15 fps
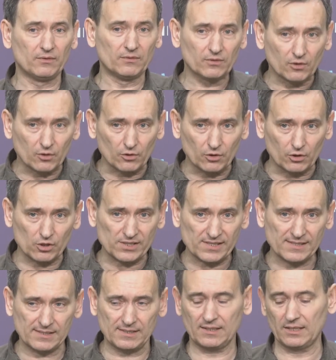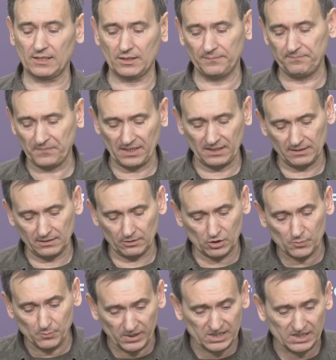with no
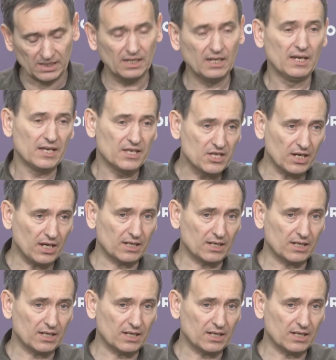ambiguous wordings.